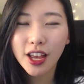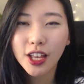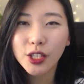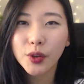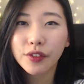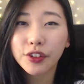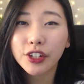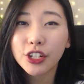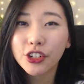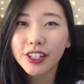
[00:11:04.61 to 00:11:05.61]
So if you're
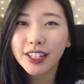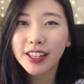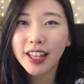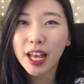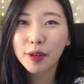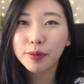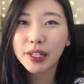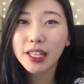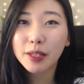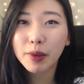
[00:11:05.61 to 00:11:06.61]
interested in that,
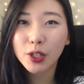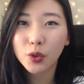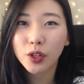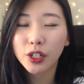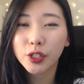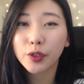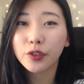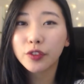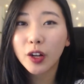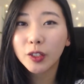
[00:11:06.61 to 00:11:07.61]
please make sure to
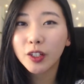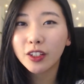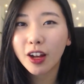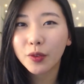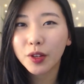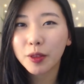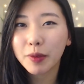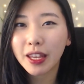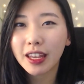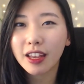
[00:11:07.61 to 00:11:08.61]
follow along with
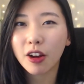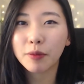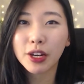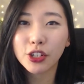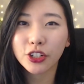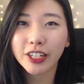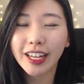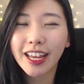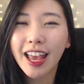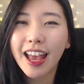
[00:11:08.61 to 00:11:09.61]
me on my
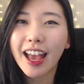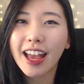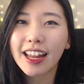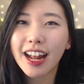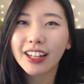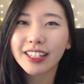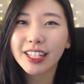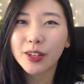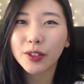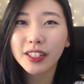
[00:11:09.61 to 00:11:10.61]
journey, and I'll see you
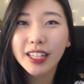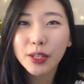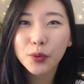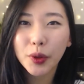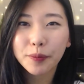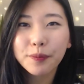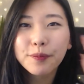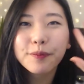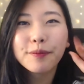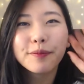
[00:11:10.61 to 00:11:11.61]
in the next one.
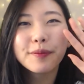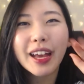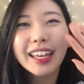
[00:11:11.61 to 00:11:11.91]
Bye.